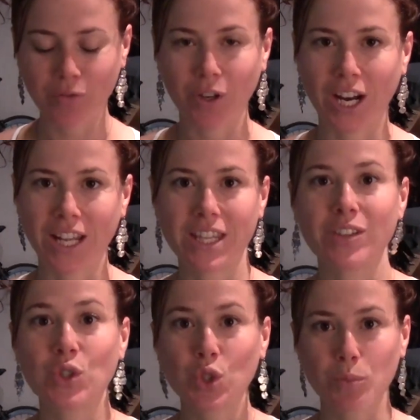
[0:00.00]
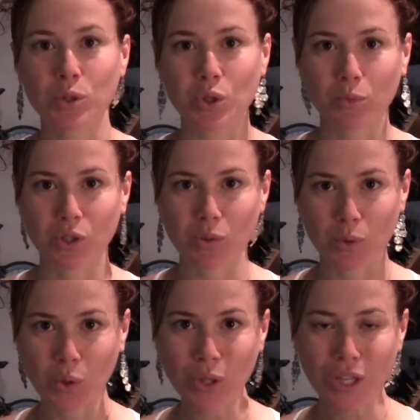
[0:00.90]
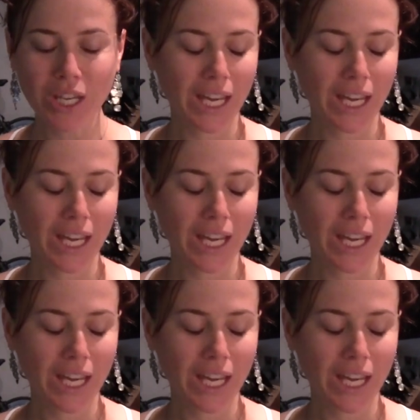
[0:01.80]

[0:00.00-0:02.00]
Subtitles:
for getting things super smooth.